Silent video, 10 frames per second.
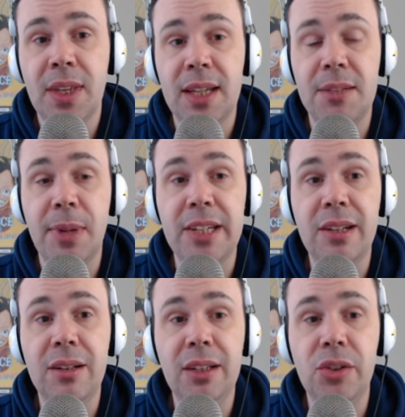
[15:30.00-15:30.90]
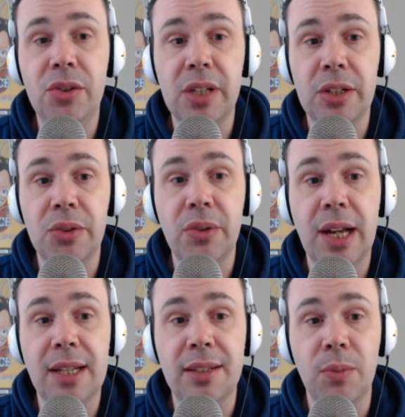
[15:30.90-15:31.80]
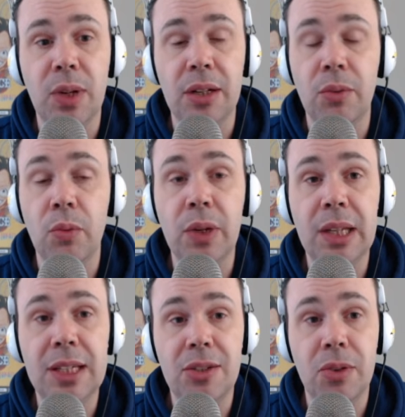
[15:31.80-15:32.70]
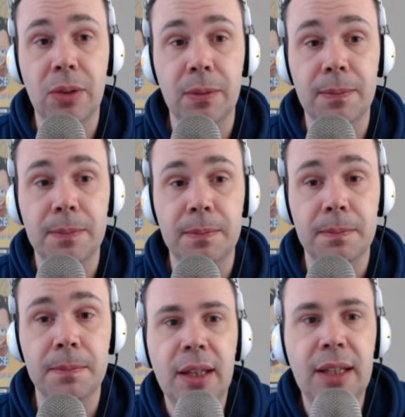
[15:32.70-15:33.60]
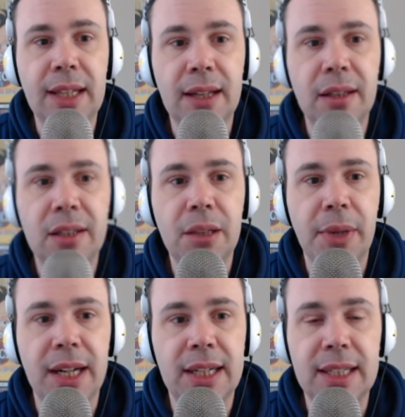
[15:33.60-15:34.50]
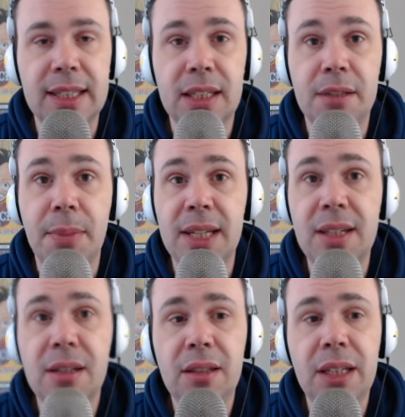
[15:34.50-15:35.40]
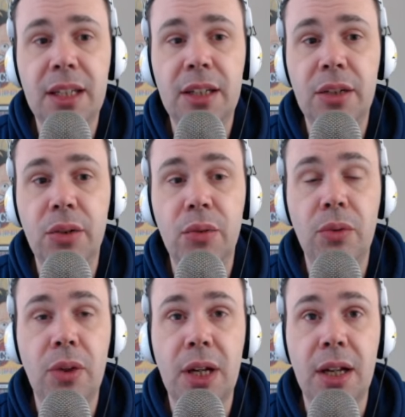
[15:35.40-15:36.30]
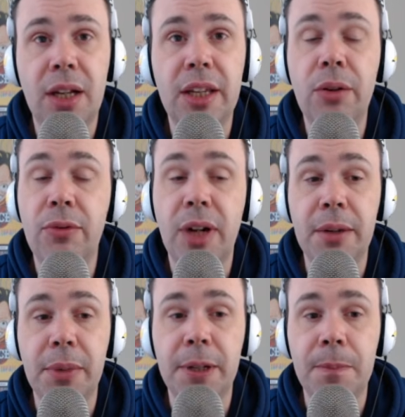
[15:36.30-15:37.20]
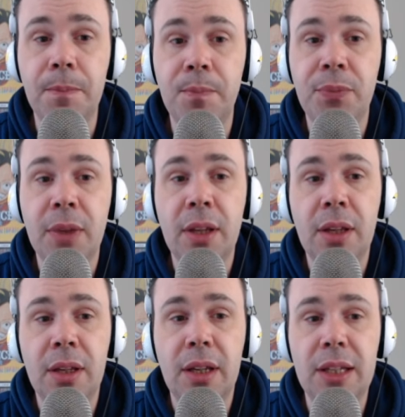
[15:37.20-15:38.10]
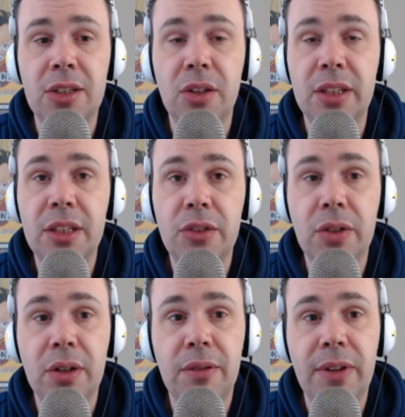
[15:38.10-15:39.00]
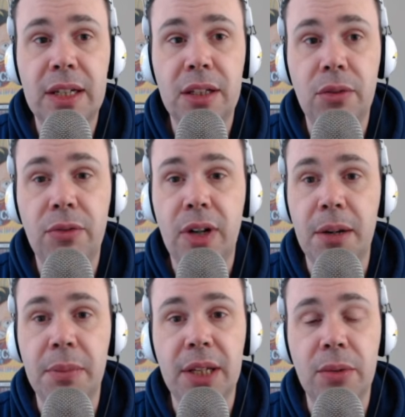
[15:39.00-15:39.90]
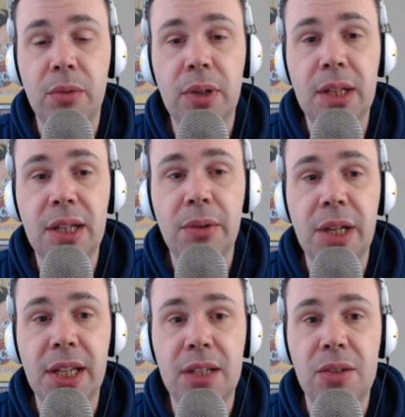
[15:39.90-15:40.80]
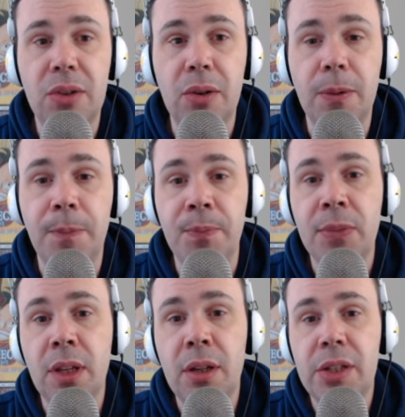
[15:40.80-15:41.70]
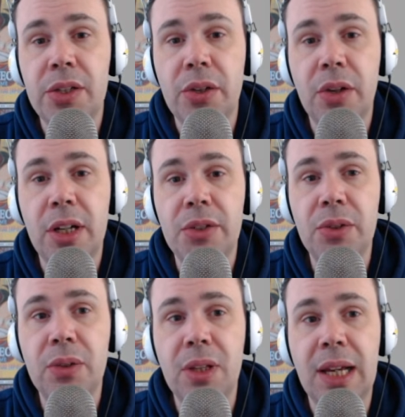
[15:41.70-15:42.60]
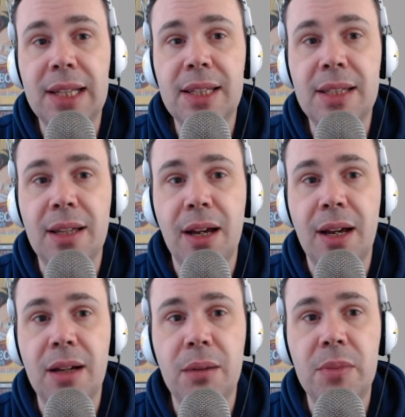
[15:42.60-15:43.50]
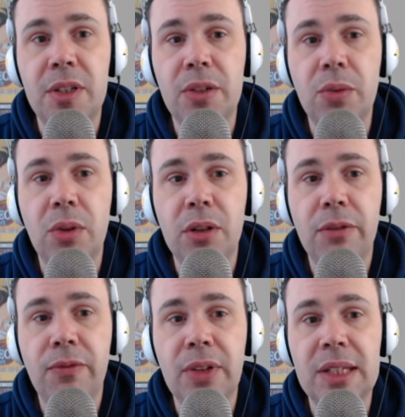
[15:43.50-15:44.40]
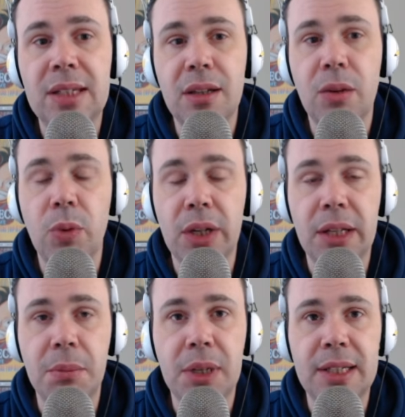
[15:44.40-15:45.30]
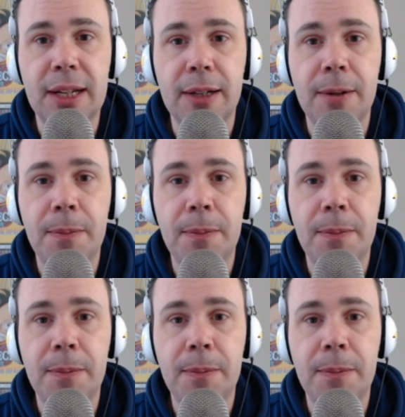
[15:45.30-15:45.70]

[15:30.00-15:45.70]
It's basically using 2 cards in one. Really strong. The other thing about it is it's basically it'll frighten me. It's got the trigger effect, it'll frighten me, really, really strong. So I do like this card. I'm still not convinced that I want it in my deck.